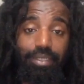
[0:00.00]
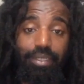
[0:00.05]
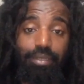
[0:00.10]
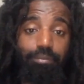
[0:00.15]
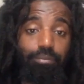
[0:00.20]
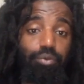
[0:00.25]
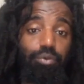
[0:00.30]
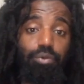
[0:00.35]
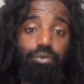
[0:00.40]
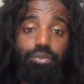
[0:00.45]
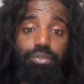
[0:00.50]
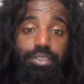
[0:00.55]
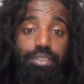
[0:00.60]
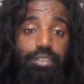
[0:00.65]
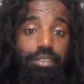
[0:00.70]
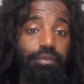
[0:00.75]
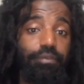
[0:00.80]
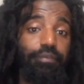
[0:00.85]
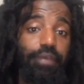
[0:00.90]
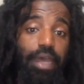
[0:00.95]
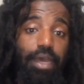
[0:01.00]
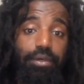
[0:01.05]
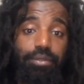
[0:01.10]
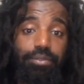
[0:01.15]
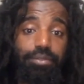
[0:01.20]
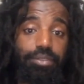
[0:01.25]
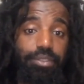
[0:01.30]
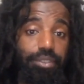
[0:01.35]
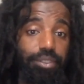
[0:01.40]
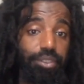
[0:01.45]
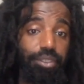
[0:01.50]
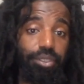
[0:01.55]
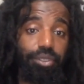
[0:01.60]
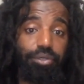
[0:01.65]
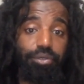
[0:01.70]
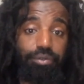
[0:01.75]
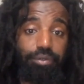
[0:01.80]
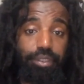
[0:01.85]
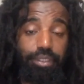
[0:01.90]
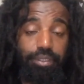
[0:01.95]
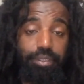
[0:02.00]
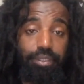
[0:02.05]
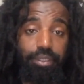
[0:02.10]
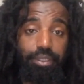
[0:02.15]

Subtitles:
and pull stuff out to the current.